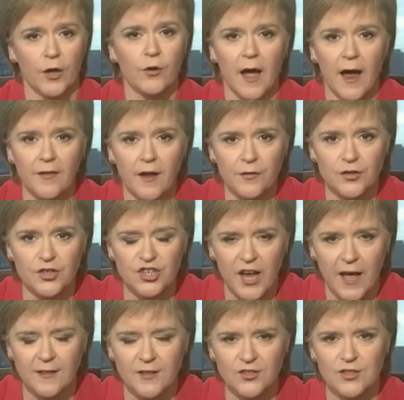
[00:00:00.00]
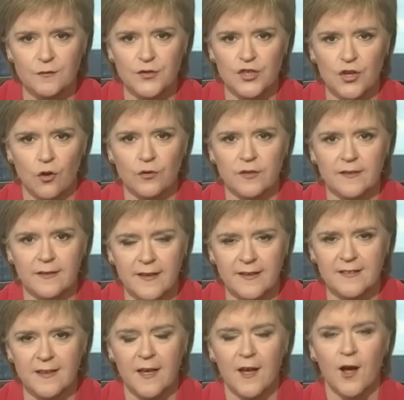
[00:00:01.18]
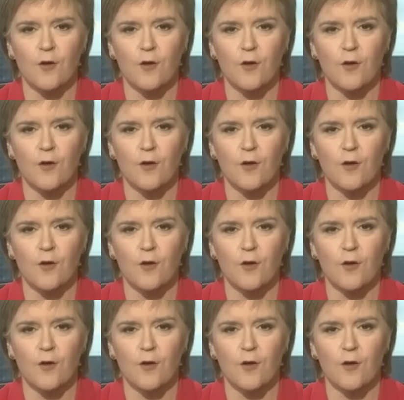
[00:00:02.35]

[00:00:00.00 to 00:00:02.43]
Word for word: Now, are, are there challenges for Scotland in this?